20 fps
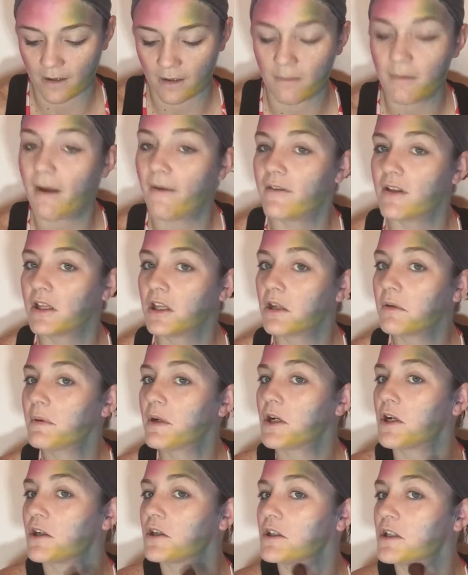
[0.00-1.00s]
Having a little bit
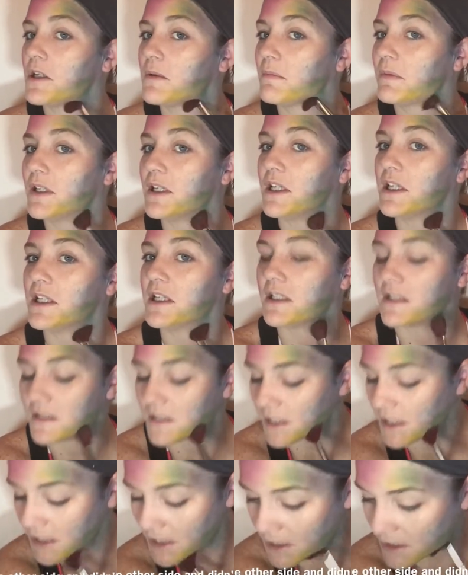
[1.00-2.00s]
harder time blending this
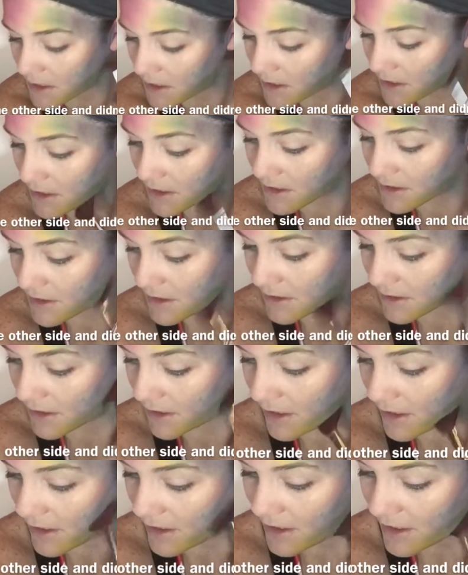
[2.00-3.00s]
time. I think it's because
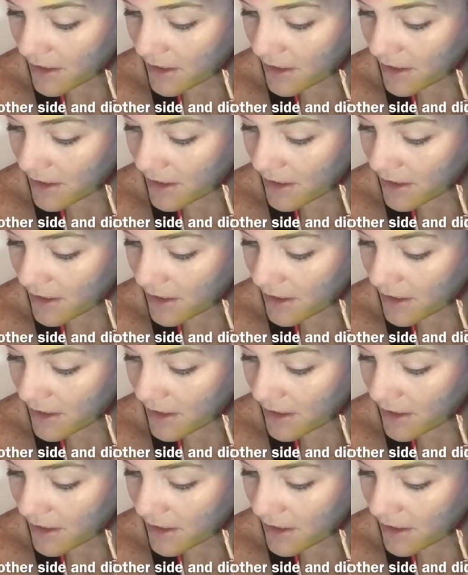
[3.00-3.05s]
I